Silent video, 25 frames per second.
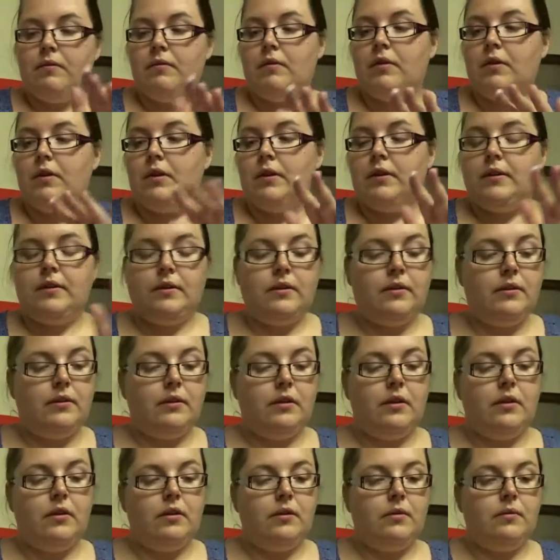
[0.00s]
Right,
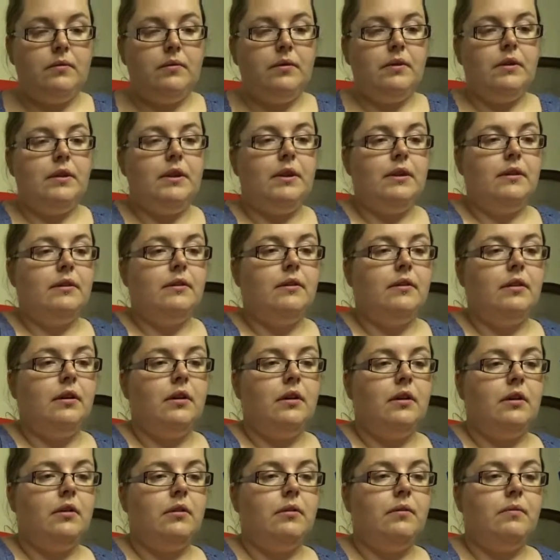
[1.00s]
so let's
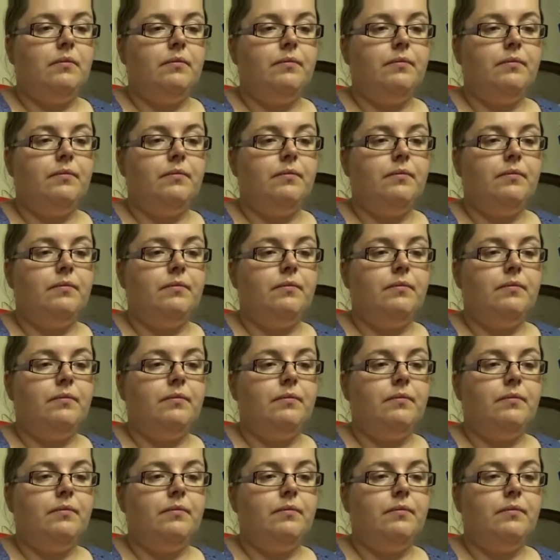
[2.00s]
go.